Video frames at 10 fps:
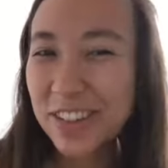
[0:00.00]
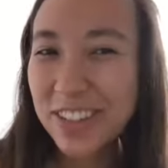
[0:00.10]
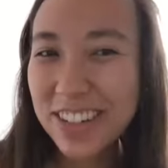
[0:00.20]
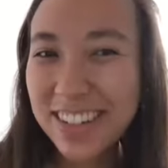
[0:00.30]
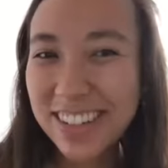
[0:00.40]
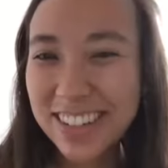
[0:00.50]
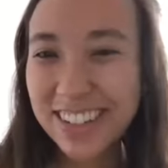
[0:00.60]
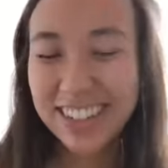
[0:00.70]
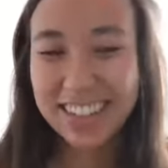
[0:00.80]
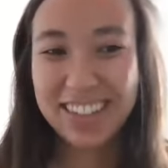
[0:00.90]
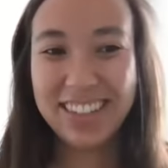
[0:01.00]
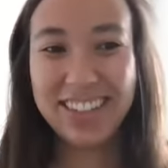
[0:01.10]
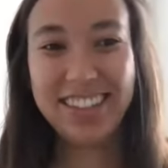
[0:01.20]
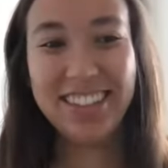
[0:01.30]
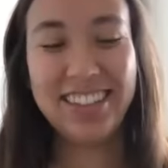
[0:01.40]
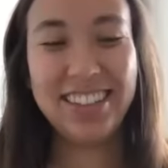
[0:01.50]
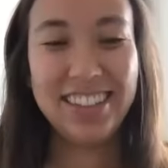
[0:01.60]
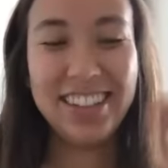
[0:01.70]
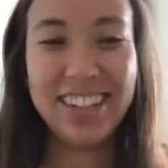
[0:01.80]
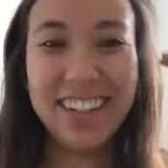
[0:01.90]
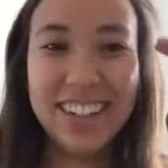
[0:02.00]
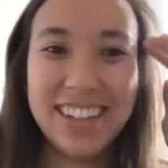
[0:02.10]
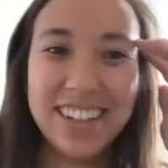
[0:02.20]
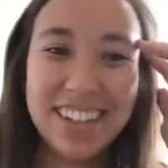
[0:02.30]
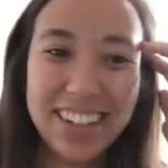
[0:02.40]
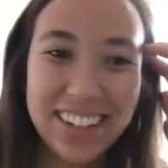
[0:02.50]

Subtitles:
didn't look at it. You did not. You don't know